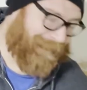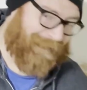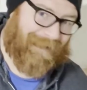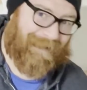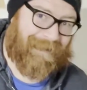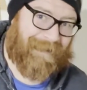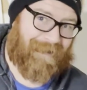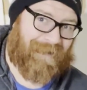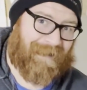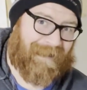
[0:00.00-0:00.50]
didn't
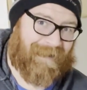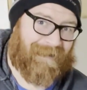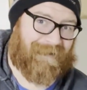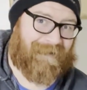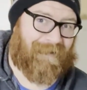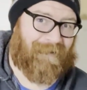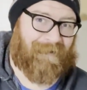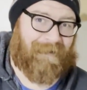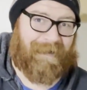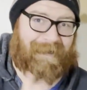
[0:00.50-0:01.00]
get a
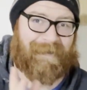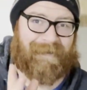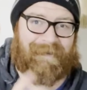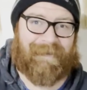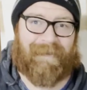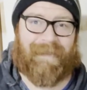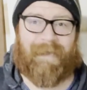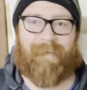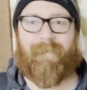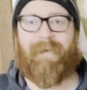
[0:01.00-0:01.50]
chance to last
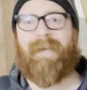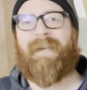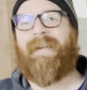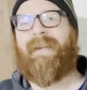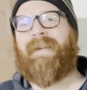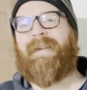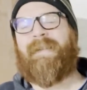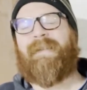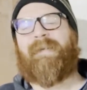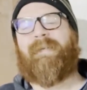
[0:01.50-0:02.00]
time.
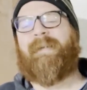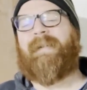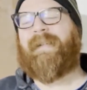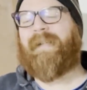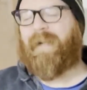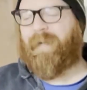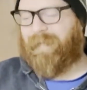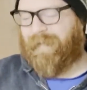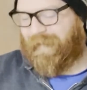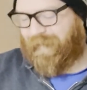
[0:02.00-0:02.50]
But we can
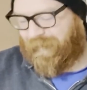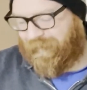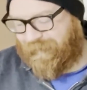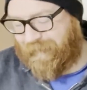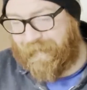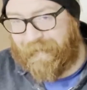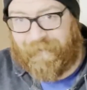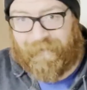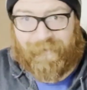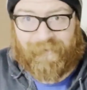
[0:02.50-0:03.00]
come in here and
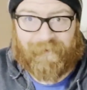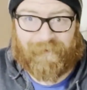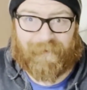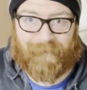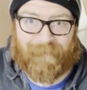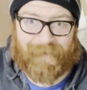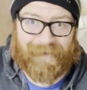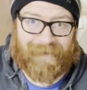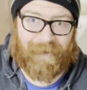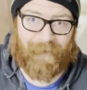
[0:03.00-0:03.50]
take a look.
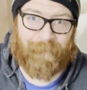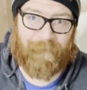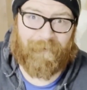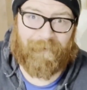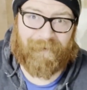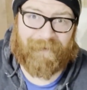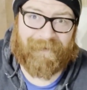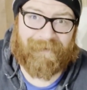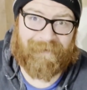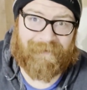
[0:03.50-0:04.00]
Let me get up here
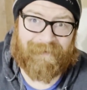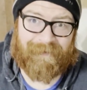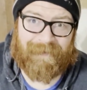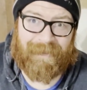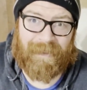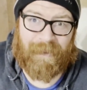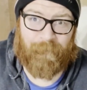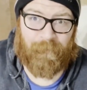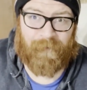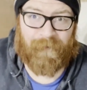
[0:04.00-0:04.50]
and get this
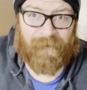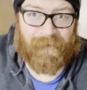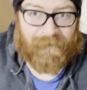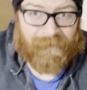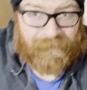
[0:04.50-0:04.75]
camera.